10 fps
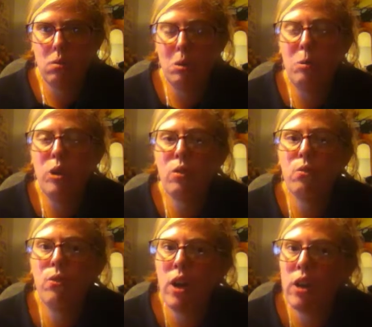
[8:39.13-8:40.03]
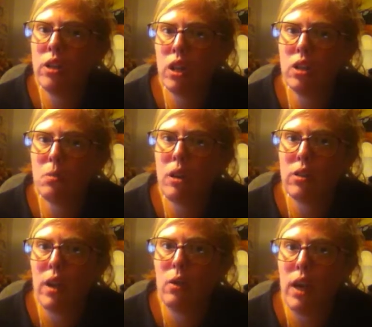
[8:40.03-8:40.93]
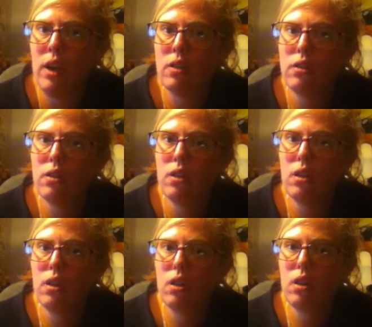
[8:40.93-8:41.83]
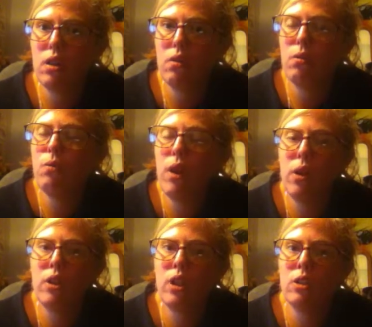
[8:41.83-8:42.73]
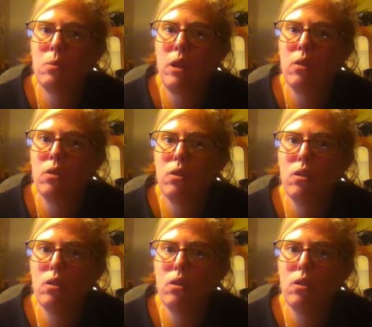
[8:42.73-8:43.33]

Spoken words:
People are very judgmental nowadays. Very judgmental.